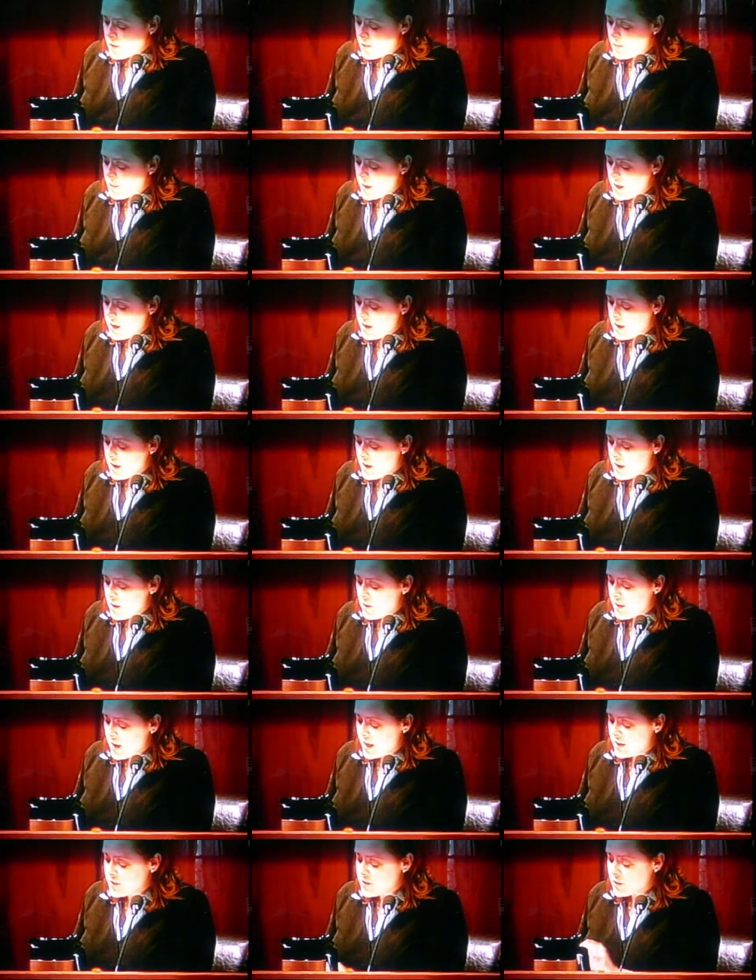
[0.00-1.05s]
Three.
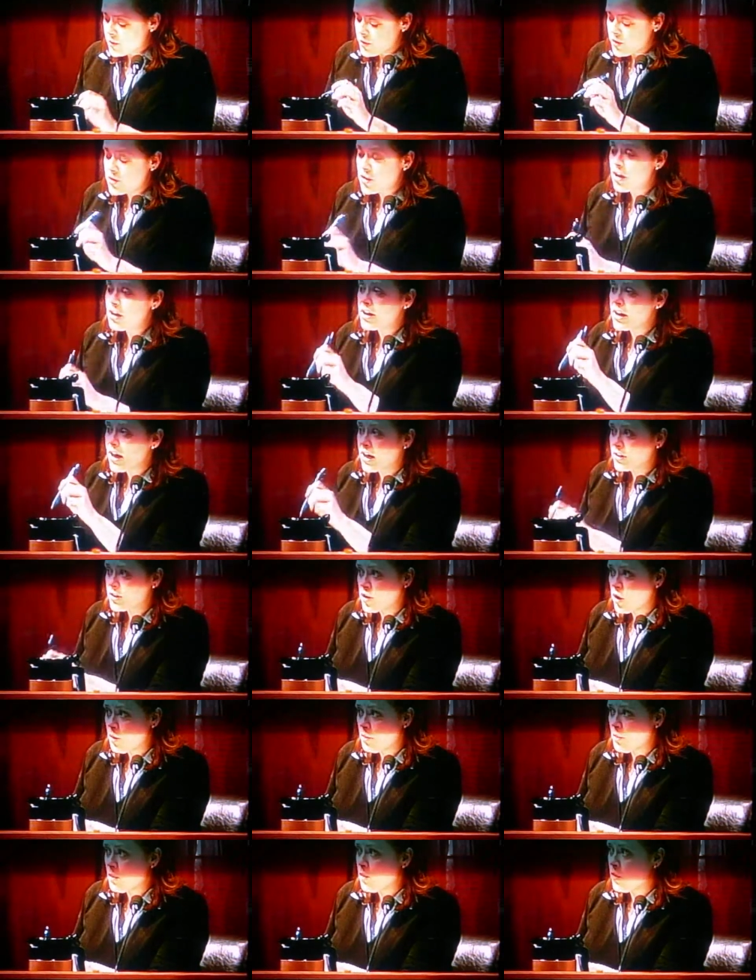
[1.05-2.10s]
Okay, so starting
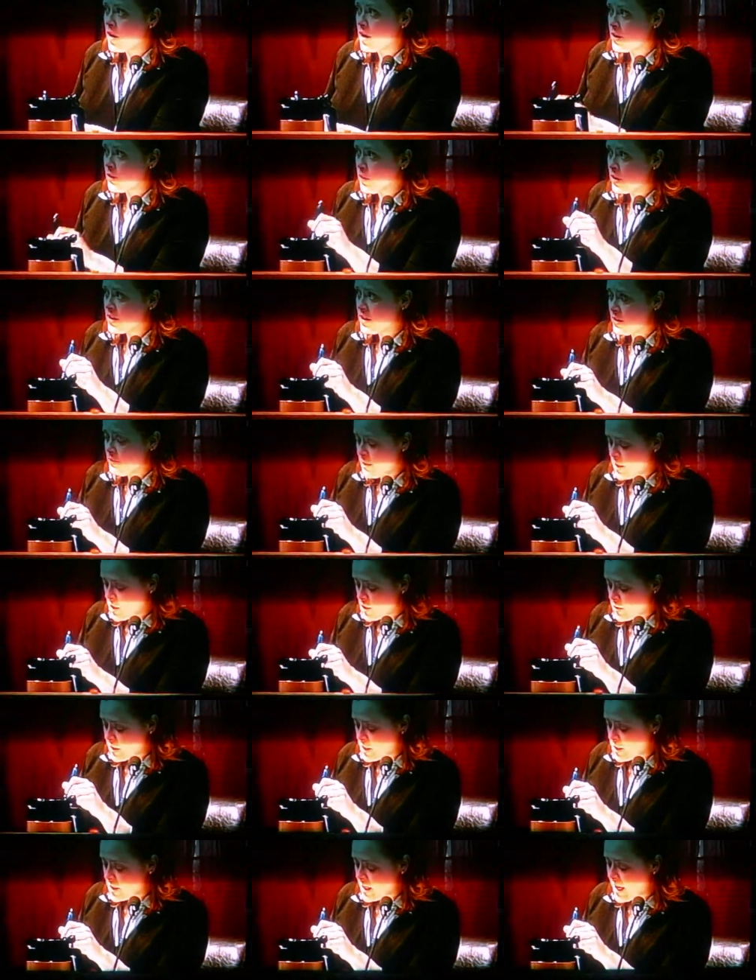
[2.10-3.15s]
October one, what the
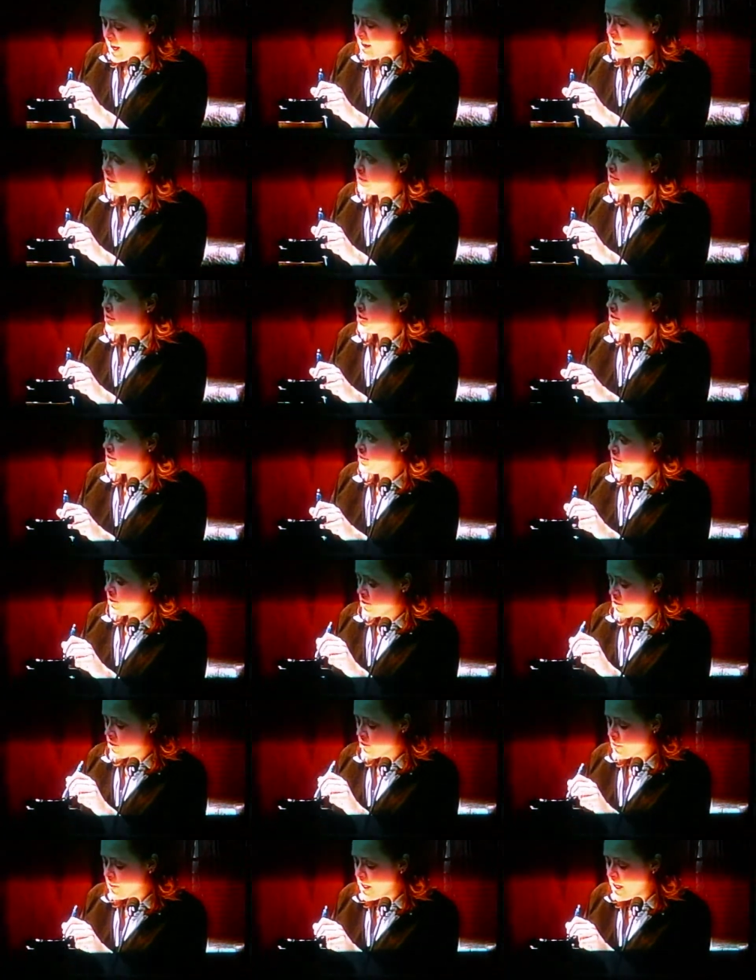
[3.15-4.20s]
administration had in the budget was
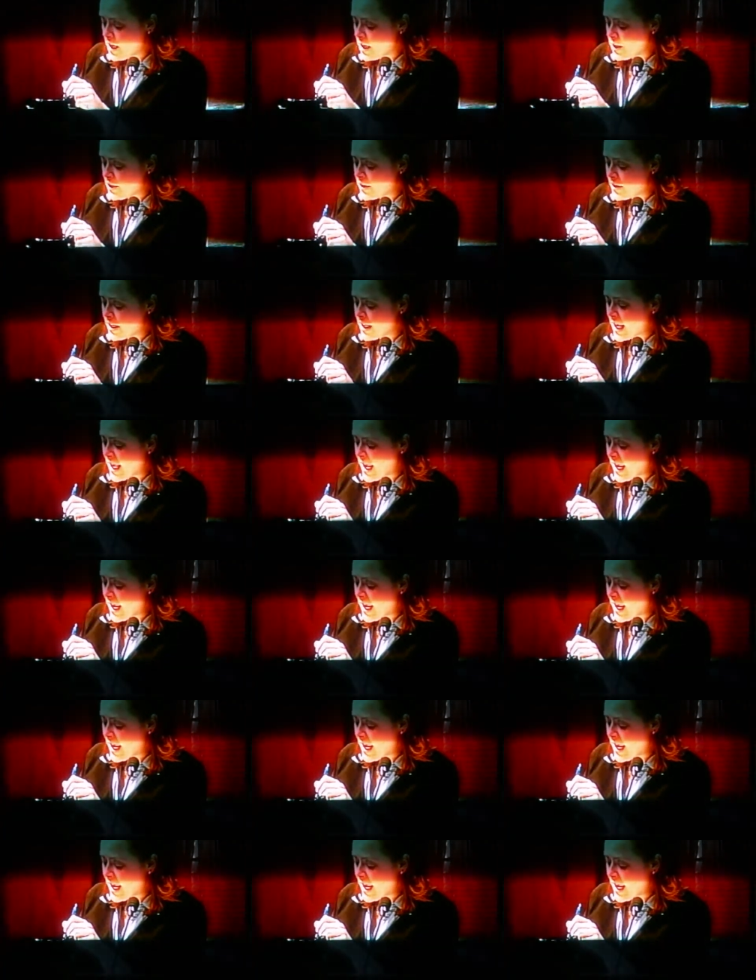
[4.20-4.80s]
three hundred